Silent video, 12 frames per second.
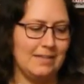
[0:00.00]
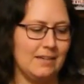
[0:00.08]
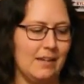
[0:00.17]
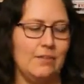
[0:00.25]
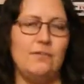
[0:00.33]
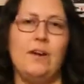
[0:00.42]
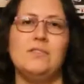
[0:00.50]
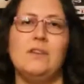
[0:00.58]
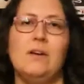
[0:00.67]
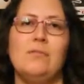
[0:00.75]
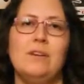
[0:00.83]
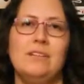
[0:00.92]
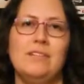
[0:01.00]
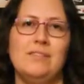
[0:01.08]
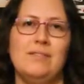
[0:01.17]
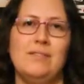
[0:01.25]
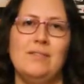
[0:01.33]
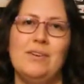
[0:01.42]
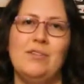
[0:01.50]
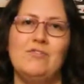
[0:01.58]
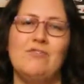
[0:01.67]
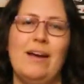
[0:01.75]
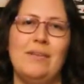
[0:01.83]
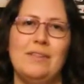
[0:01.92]
another 5-star read to
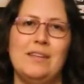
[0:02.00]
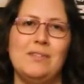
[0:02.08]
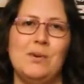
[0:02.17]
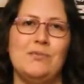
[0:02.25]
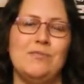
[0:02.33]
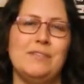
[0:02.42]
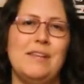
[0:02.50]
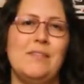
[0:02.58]
round things off for us.